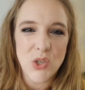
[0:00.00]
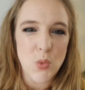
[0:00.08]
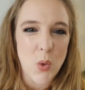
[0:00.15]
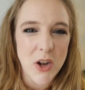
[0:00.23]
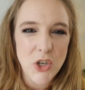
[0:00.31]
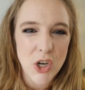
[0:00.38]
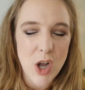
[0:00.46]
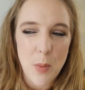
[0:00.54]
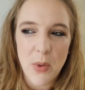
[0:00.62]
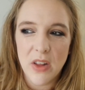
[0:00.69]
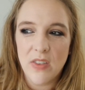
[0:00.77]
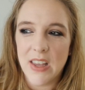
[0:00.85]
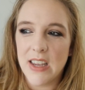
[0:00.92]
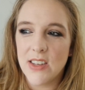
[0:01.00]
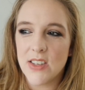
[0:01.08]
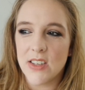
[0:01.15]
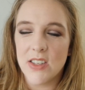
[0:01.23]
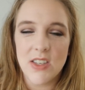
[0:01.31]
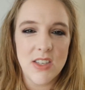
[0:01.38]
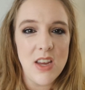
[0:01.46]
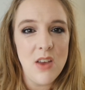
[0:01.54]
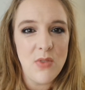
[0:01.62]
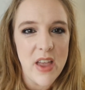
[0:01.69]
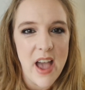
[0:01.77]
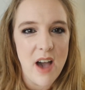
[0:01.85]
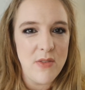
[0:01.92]
and swatch a couple of things and see
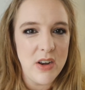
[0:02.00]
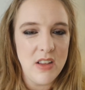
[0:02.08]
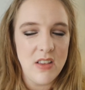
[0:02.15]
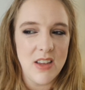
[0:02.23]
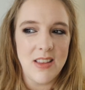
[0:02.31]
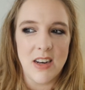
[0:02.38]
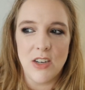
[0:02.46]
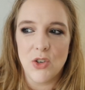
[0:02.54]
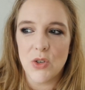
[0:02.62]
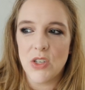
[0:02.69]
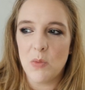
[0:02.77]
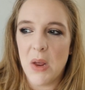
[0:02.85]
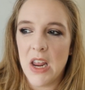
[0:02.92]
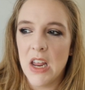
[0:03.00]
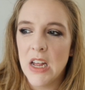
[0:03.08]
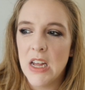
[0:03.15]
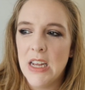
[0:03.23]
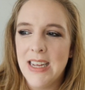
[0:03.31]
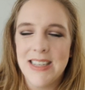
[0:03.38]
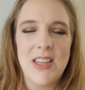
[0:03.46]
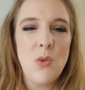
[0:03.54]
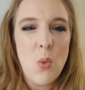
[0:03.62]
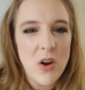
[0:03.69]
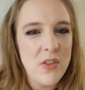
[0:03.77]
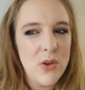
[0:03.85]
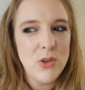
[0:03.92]
if they have anything that interests me. It's
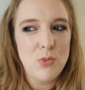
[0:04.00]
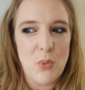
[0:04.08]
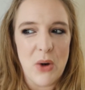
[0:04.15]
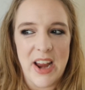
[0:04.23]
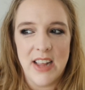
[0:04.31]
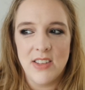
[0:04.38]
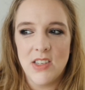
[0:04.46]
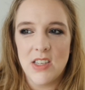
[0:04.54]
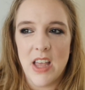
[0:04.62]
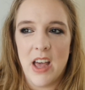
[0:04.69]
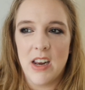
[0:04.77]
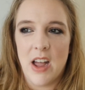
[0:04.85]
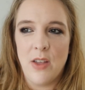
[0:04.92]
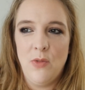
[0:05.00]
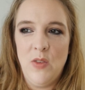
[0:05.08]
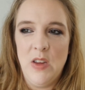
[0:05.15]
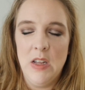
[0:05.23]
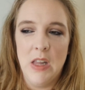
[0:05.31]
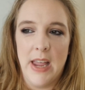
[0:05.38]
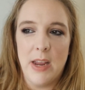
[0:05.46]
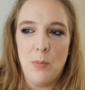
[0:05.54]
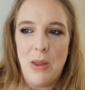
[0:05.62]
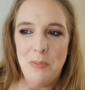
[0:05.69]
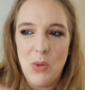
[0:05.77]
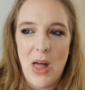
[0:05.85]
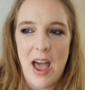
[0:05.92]
like one of those brands that I feel like
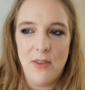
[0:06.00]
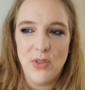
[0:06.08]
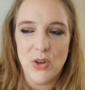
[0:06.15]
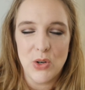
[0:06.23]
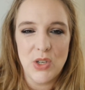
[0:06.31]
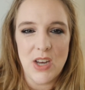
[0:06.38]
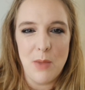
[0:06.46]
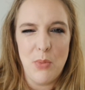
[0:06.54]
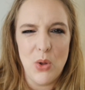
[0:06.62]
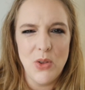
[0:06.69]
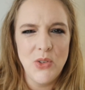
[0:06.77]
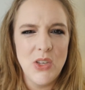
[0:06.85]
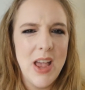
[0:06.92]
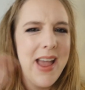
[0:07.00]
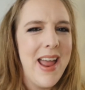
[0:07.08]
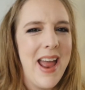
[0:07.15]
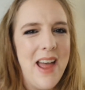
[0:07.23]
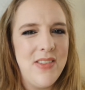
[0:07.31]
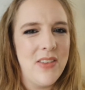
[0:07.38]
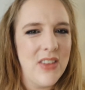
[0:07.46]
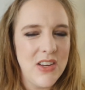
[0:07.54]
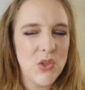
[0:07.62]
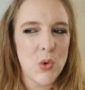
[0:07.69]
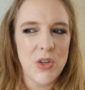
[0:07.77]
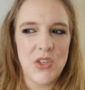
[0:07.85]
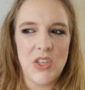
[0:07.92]
people have their staples and then they
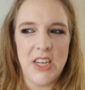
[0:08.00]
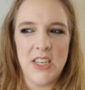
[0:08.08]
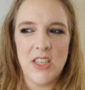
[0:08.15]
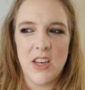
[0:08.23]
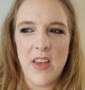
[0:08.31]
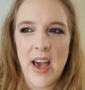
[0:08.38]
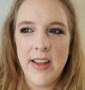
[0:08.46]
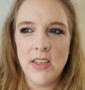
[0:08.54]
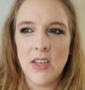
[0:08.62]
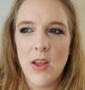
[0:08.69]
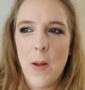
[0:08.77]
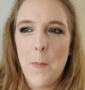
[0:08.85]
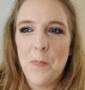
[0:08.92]
sort of stick to that,